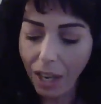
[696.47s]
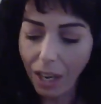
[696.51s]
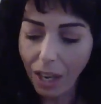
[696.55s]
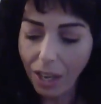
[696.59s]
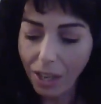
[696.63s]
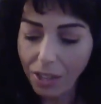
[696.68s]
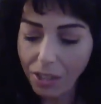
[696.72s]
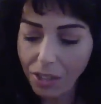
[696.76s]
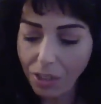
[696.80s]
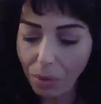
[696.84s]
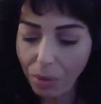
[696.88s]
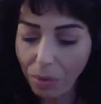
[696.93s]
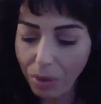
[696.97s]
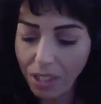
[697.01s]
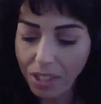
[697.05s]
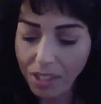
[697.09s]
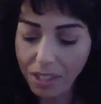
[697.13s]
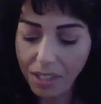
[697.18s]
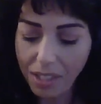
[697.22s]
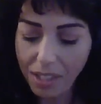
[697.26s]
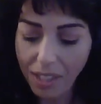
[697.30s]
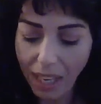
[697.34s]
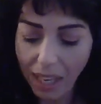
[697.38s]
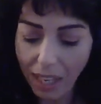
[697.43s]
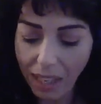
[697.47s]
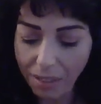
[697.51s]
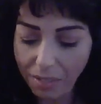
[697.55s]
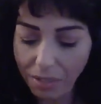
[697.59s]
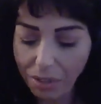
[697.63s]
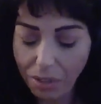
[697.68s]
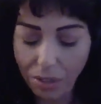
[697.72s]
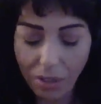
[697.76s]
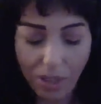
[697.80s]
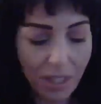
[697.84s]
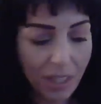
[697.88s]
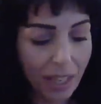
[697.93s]
So what is this Eight of
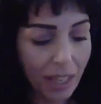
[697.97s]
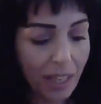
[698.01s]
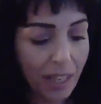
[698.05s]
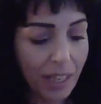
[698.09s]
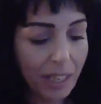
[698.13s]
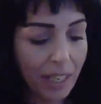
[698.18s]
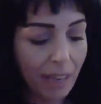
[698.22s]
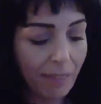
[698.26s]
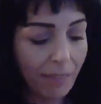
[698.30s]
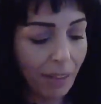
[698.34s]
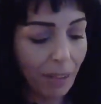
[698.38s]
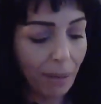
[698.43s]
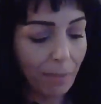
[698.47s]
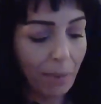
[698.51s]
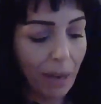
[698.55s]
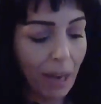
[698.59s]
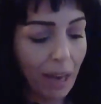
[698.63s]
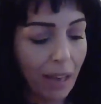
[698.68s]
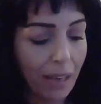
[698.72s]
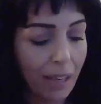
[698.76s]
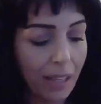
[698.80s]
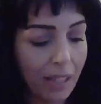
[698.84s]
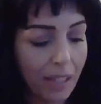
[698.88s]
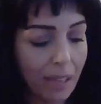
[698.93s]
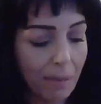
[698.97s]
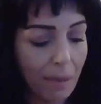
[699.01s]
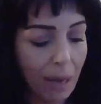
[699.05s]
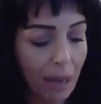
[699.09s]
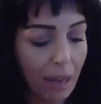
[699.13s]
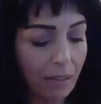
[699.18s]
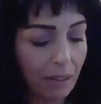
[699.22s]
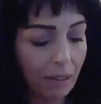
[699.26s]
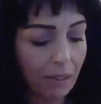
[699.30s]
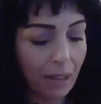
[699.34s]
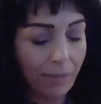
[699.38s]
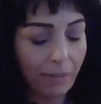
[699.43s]
Swords and the Devil about? It's
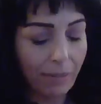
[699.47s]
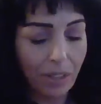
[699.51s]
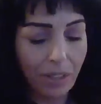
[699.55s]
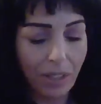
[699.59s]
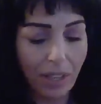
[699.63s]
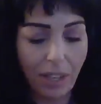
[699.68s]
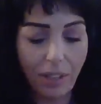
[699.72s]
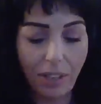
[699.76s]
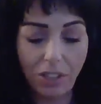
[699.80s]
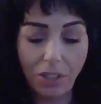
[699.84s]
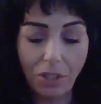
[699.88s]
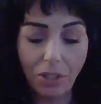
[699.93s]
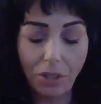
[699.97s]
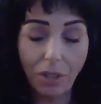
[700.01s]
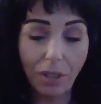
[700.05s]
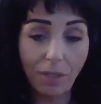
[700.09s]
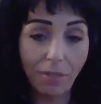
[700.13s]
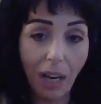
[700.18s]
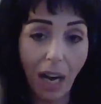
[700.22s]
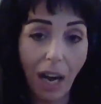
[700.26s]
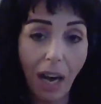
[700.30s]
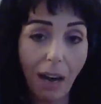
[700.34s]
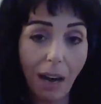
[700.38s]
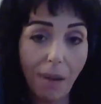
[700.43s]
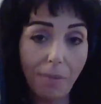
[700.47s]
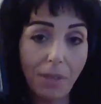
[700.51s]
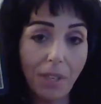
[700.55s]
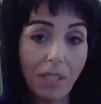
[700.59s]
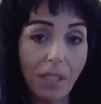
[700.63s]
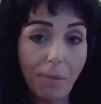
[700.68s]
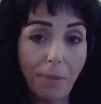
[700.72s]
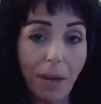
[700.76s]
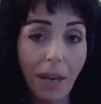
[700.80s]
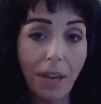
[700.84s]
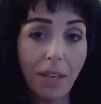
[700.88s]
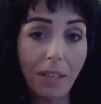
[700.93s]
about the Lovers and the Two of Cups.
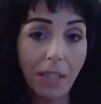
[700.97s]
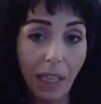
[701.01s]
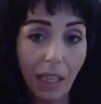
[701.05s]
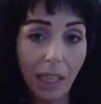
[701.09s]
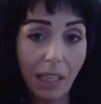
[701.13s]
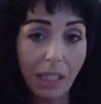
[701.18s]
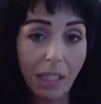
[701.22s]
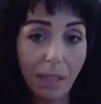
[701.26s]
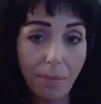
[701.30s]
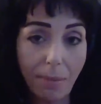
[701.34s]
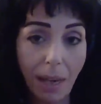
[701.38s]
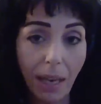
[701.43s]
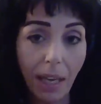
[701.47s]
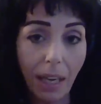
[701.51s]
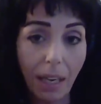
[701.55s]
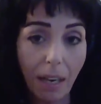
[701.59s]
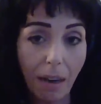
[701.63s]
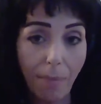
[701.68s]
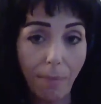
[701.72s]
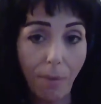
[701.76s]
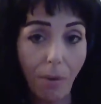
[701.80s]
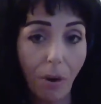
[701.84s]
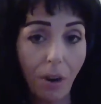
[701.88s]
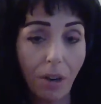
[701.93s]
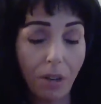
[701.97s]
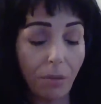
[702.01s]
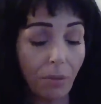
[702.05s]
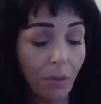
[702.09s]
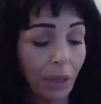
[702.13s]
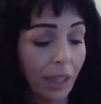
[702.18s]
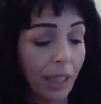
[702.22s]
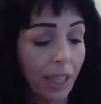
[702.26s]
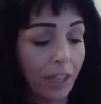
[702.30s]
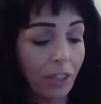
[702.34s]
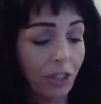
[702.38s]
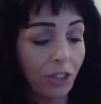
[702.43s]
It's about needing to make an important
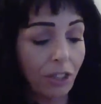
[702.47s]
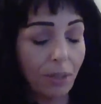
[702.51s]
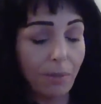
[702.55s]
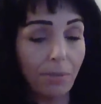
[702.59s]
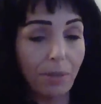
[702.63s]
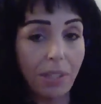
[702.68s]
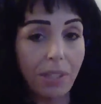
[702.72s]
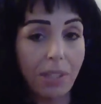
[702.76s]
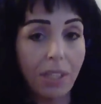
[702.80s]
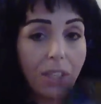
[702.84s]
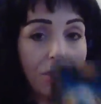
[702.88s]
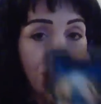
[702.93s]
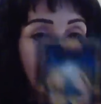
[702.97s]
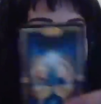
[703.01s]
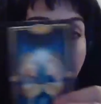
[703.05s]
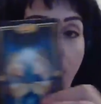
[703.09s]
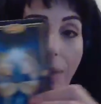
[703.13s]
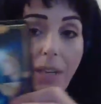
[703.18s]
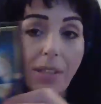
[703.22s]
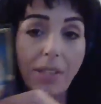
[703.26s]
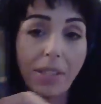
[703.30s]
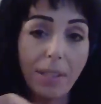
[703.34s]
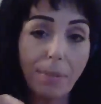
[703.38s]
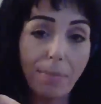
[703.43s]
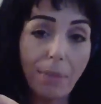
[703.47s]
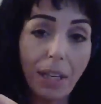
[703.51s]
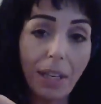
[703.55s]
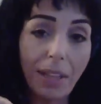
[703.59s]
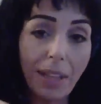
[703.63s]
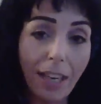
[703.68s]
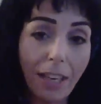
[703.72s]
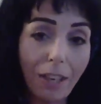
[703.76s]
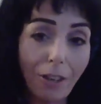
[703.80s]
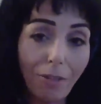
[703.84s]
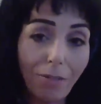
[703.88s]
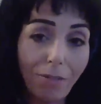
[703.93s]
relationship decision about somebody
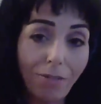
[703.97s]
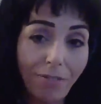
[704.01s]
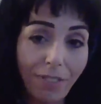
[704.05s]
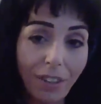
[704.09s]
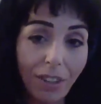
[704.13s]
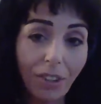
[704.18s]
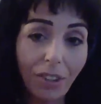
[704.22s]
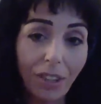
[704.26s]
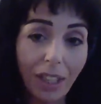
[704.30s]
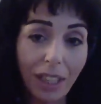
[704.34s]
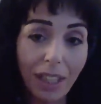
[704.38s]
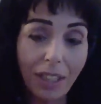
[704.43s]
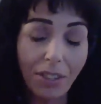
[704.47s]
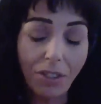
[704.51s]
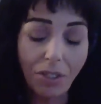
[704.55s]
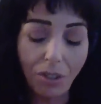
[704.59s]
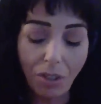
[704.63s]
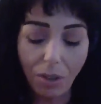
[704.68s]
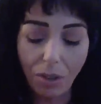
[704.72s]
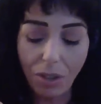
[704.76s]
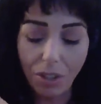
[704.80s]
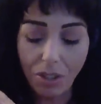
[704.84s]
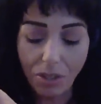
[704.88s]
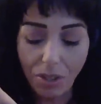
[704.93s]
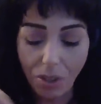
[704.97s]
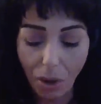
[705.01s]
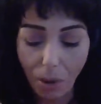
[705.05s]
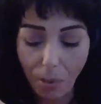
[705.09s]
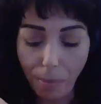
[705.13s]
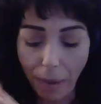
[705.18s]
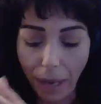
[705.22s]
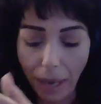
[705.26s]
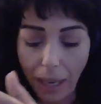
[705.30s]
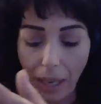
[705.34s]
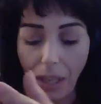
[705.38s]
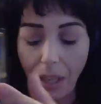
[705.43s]
that you feel is your
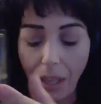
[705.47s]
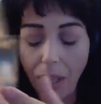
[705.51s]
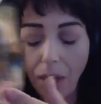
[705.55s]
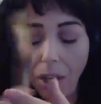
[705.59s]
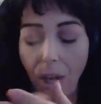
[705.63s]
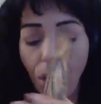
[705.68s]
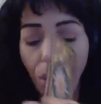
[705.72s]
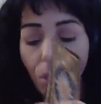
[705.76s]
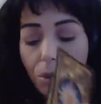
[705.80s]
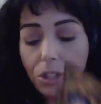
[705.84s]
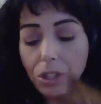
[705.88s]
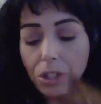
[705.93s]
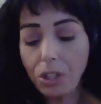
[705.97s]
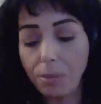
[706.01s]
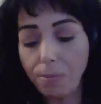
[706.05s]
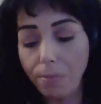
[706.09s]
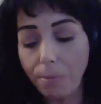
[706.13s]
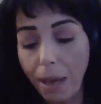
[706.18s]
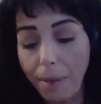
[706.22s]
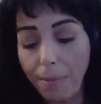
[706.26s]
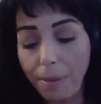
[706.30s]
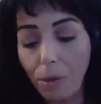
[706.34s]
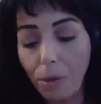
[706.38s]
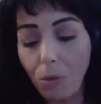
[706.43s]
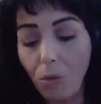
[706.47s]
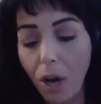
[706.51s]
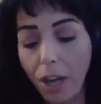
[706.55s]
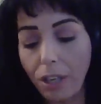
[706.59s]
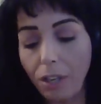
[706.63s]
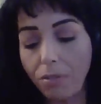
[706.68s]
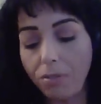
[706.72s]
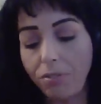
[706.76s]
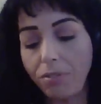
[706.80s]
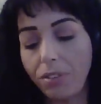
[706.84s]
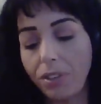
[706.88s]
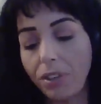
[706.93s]
soulmate, which is maybe why
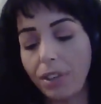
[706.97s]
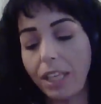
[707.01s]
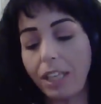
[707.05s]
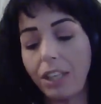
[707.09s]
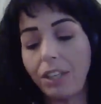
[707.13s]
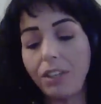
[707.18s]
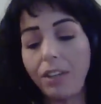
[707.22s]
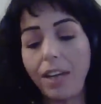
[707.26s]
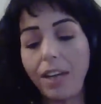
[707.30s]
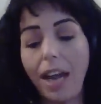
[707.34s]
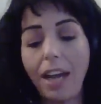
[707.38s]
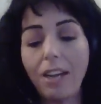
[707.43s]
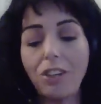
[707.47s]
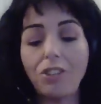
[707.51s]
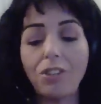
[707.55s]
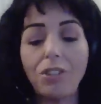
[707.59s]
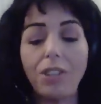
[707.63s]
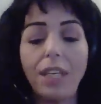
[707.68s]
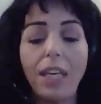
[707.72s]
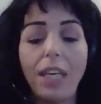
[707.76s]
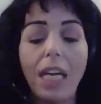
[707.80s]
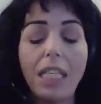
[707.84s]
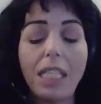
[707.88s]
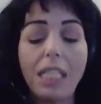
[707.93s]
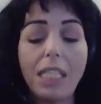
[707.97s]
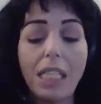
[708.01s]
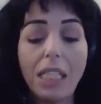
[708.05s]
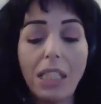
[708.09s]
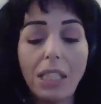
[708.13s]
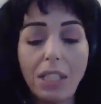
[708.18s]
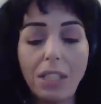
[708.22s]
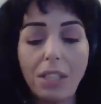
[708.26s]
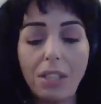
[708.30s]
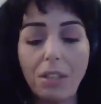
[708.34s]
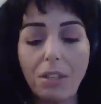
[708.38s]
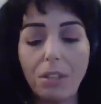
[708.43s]
you feel like you're actually
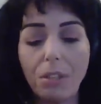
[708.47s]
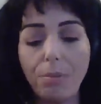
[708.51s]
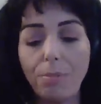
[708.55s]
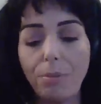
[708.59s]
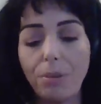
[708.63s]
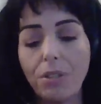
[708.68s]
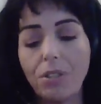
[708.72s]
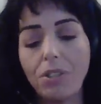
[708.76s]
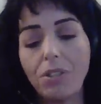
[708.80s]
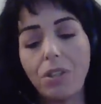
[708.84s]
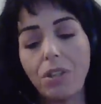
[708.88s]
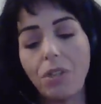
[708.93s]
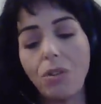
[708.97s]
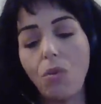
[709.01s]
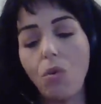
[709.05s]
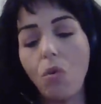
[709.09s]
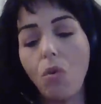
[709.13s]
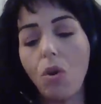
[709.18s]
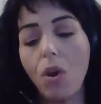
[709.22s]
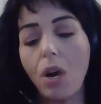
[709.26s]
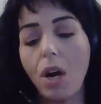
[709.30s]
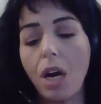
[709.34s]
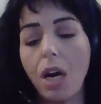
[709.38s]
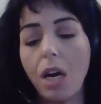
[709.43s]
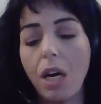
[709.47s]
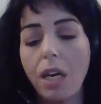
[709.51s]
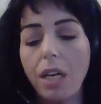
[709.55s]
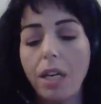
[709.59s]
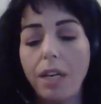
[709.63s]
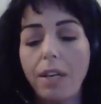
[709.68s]
addicted to this person, or